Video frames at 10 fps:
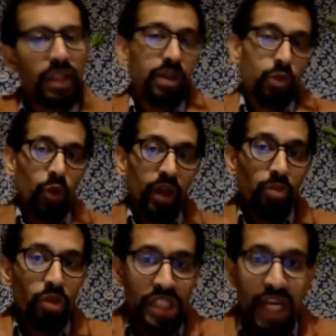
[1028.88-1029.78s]
One of the
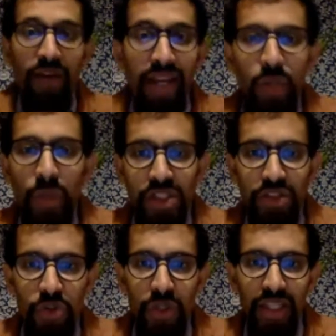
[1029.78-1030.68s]
most direct ways of
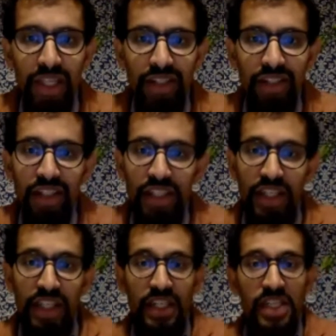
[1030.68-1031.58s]
doing that
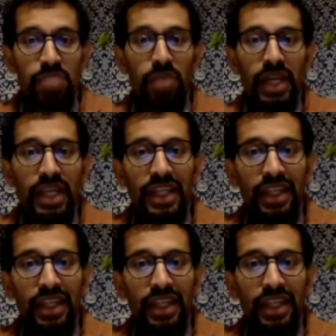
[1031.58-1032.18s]
is by